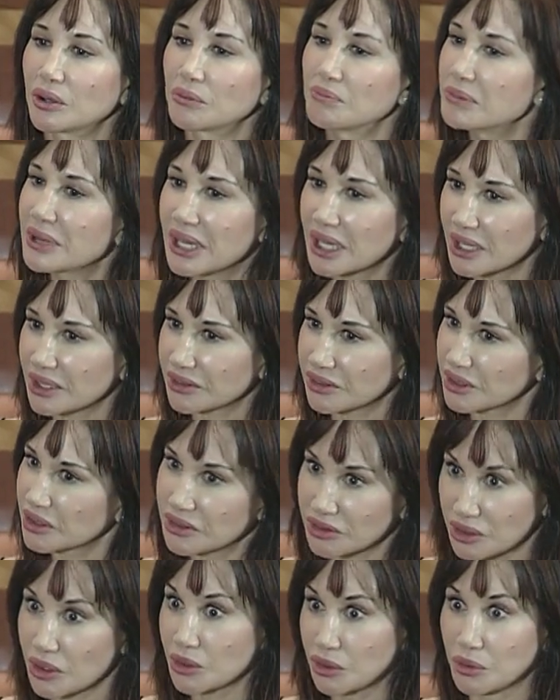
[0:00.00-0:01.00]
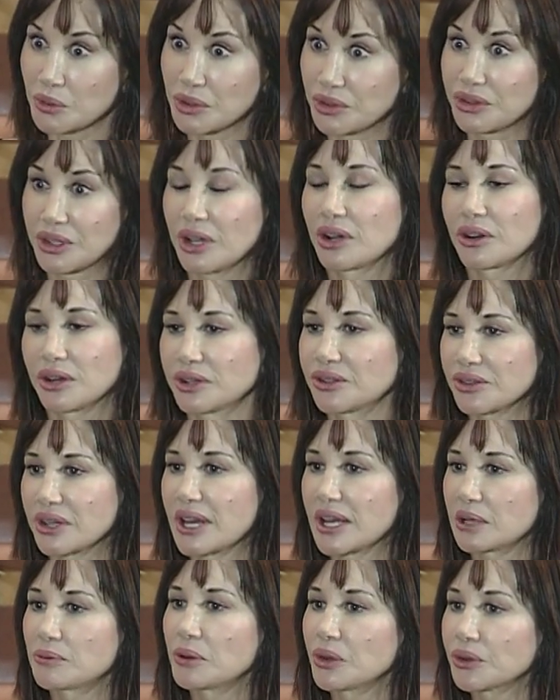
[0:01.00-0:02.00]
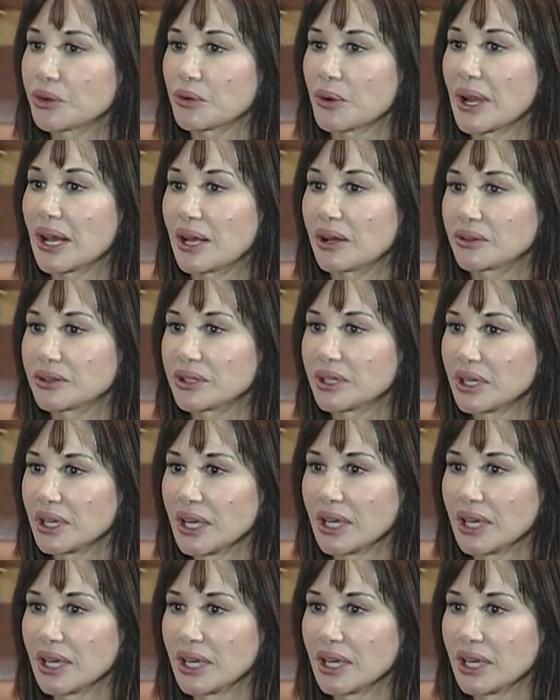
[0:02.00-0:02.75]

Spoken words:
mix, because those are the scariest animals around.